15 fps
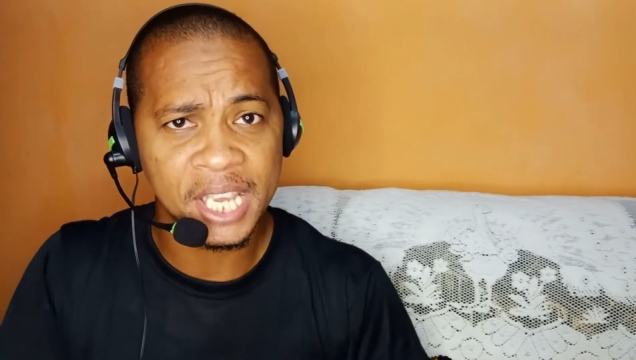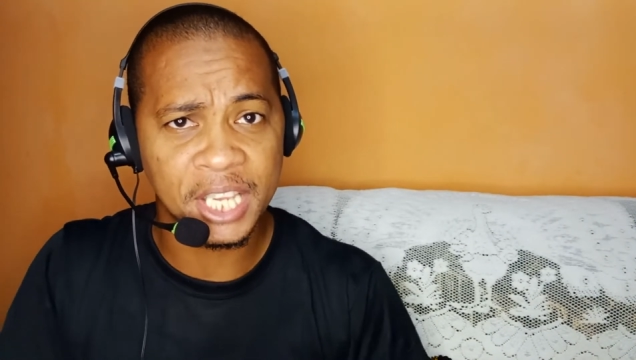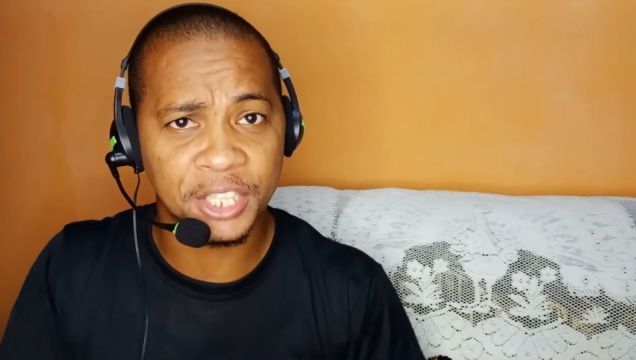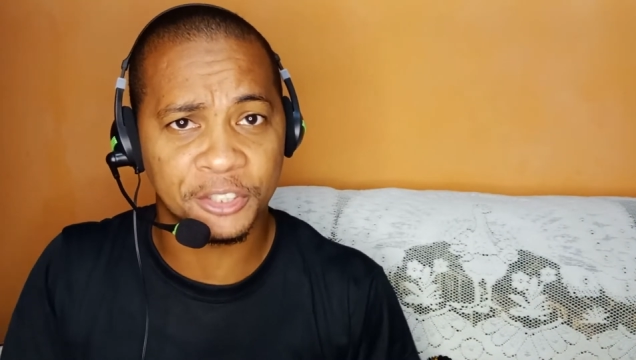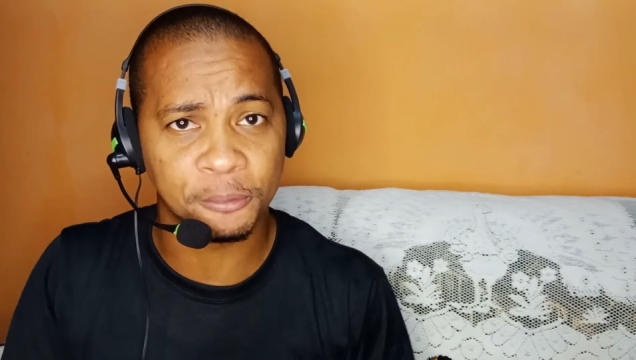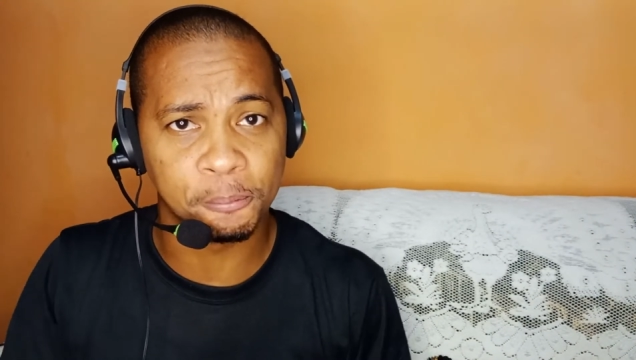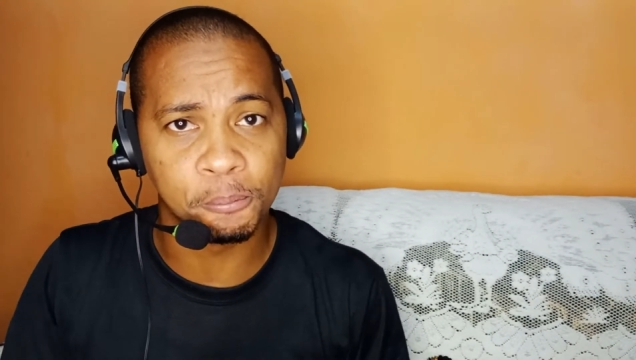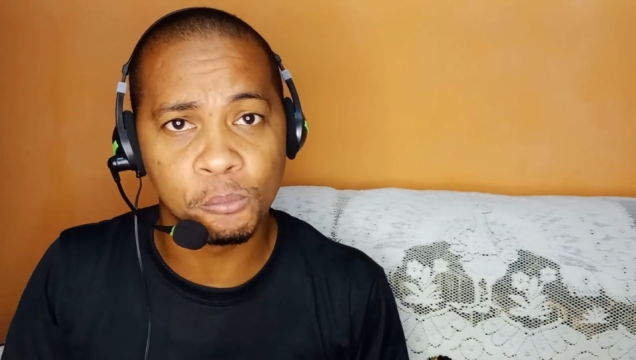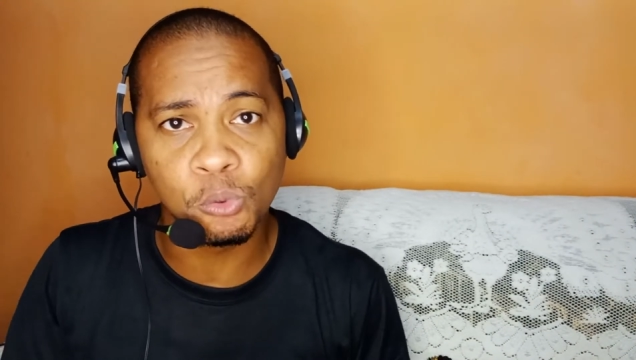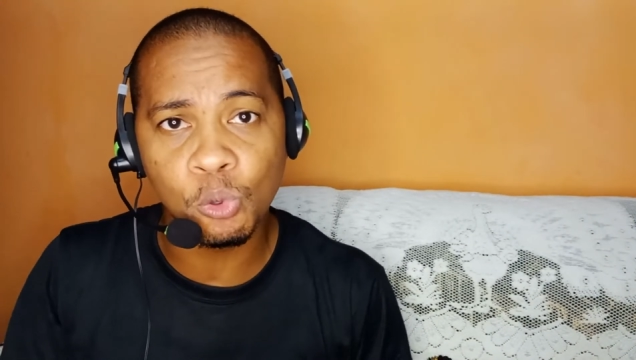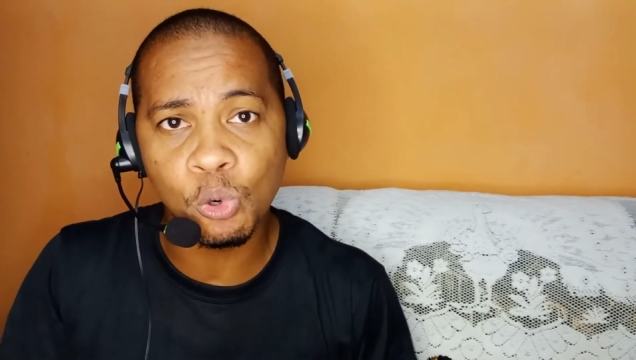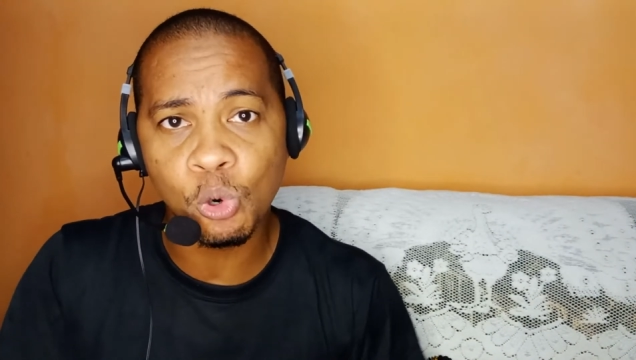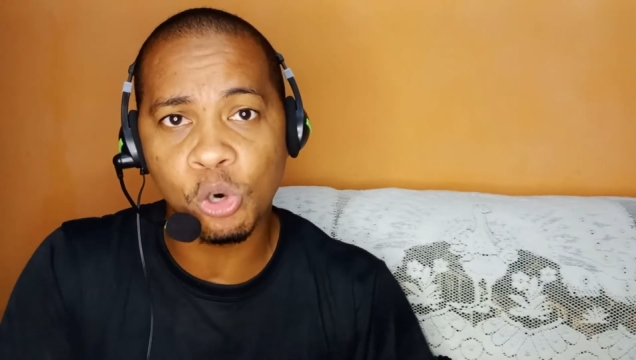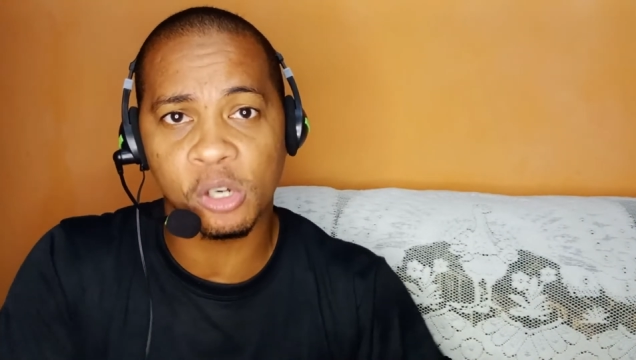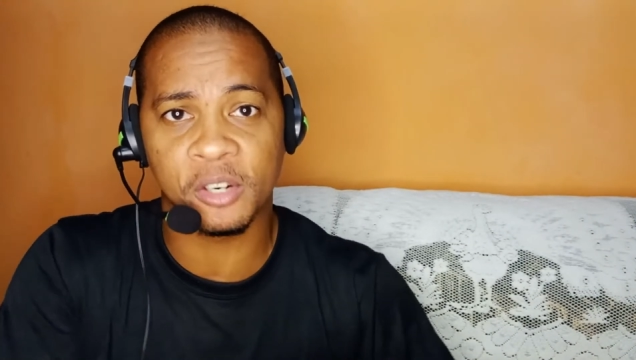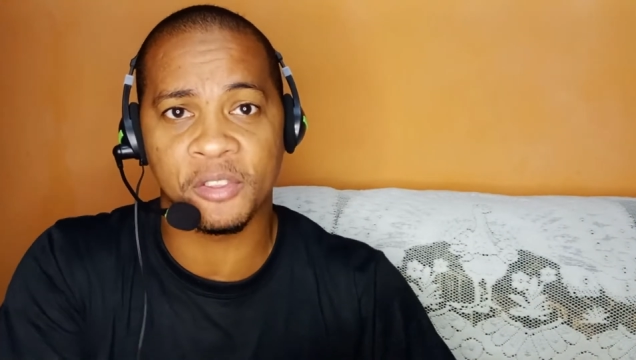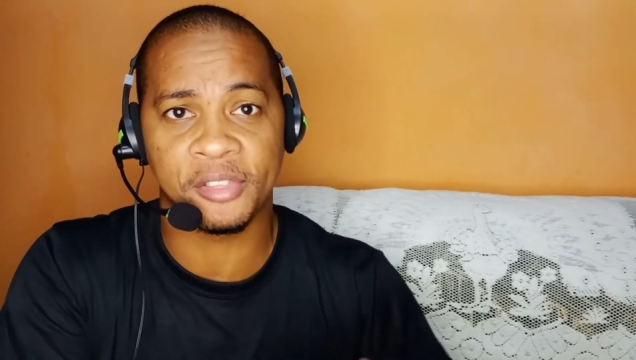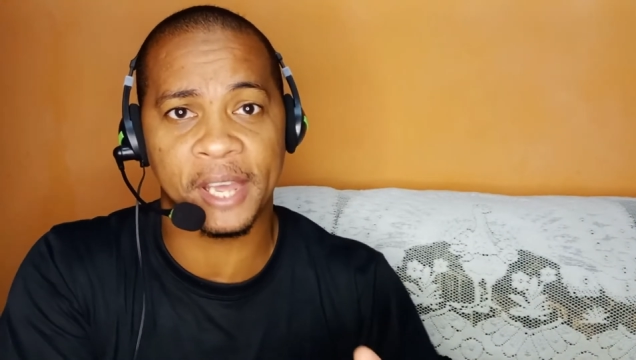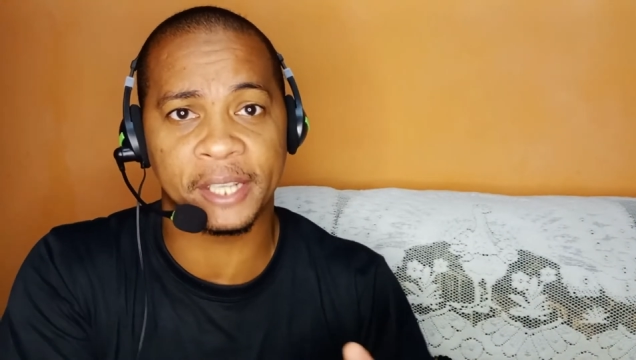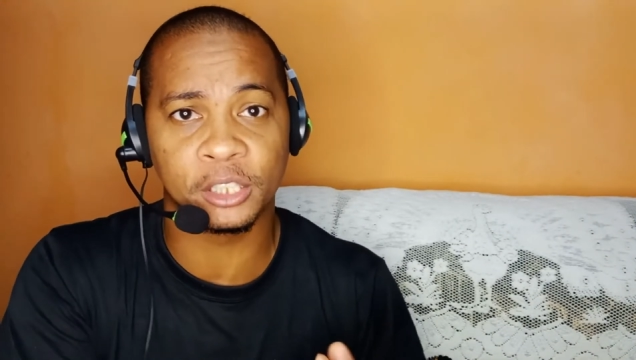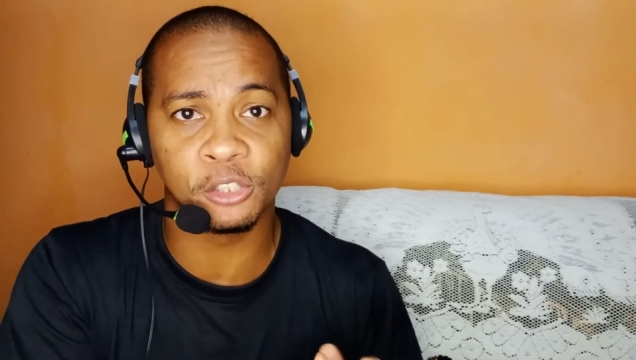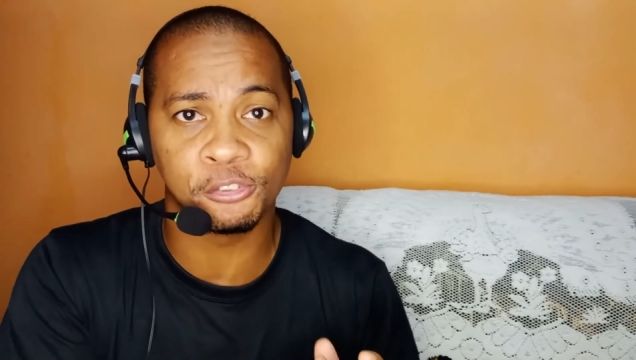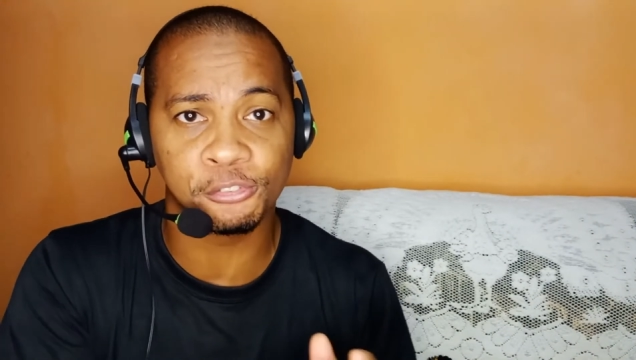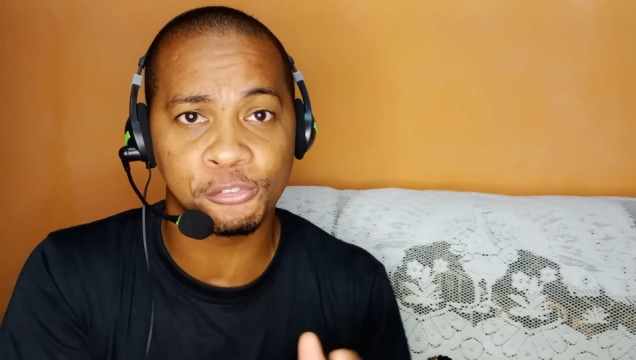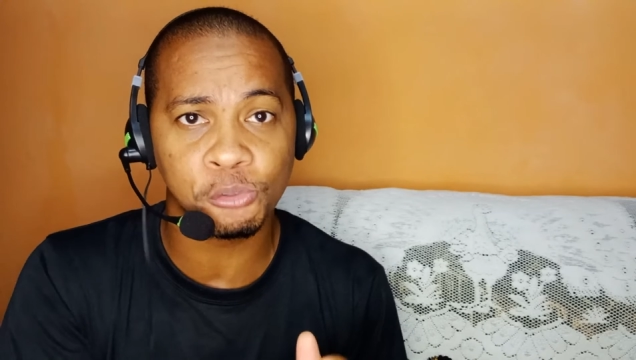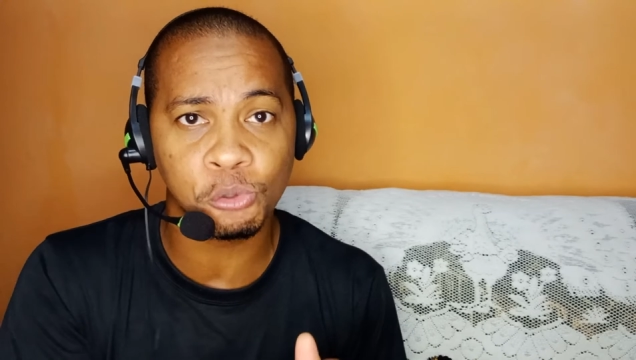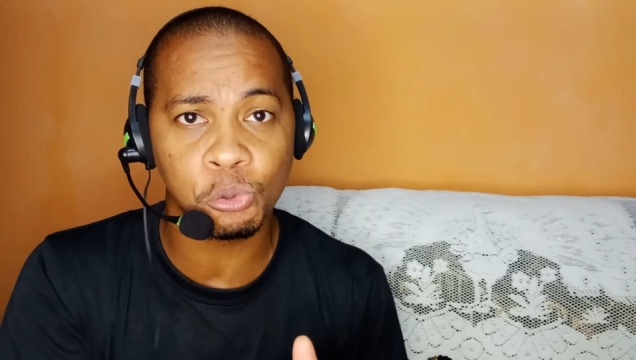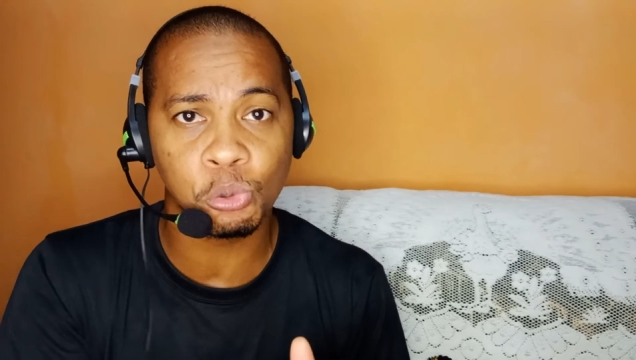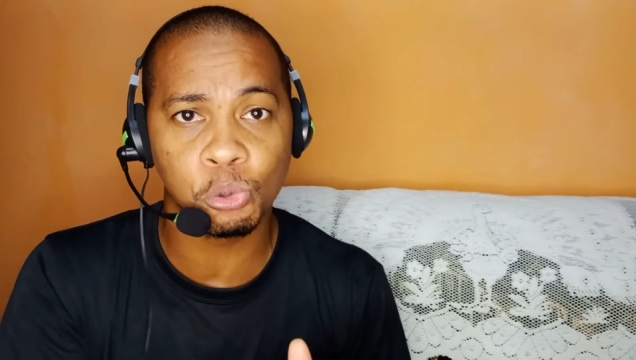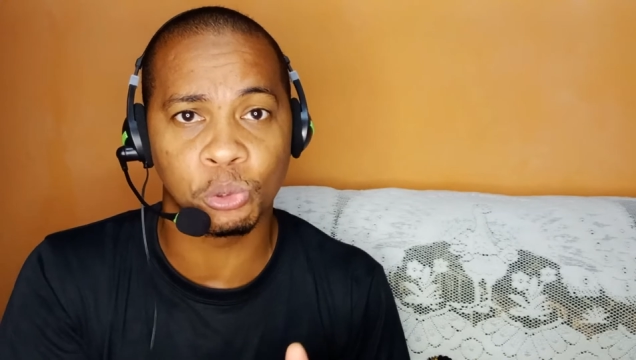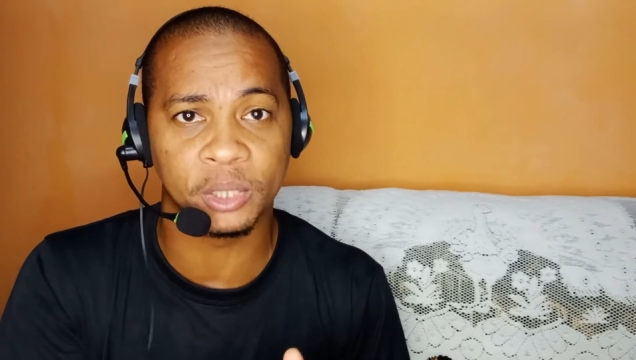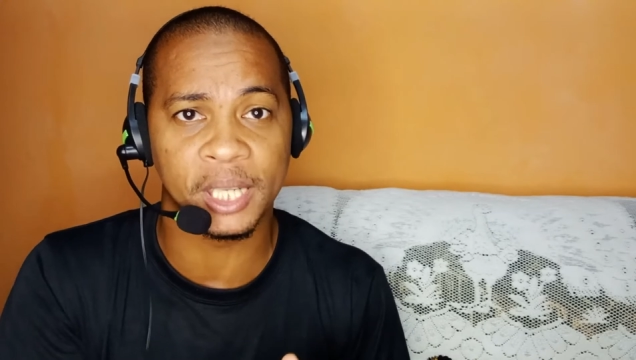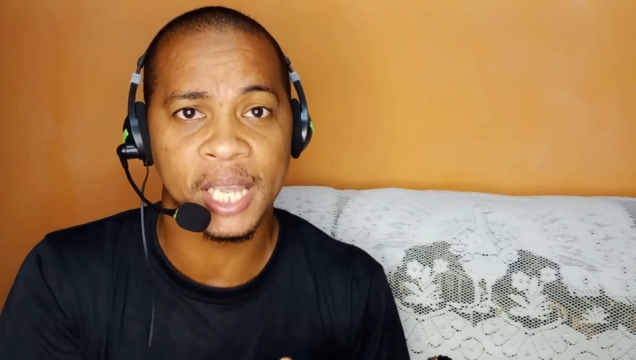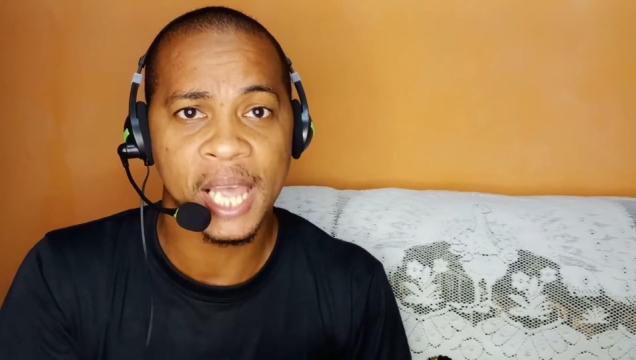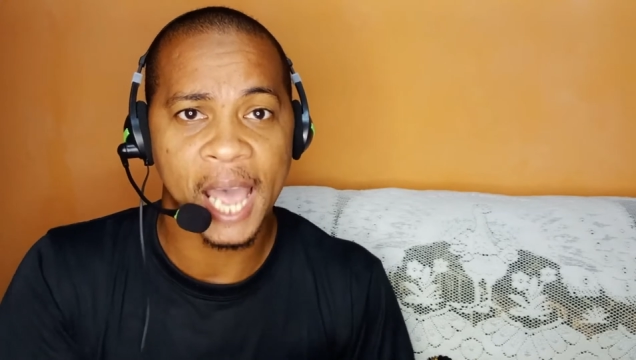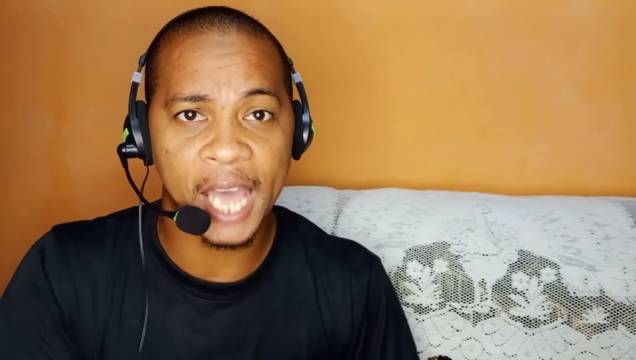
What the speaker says: is more than the food,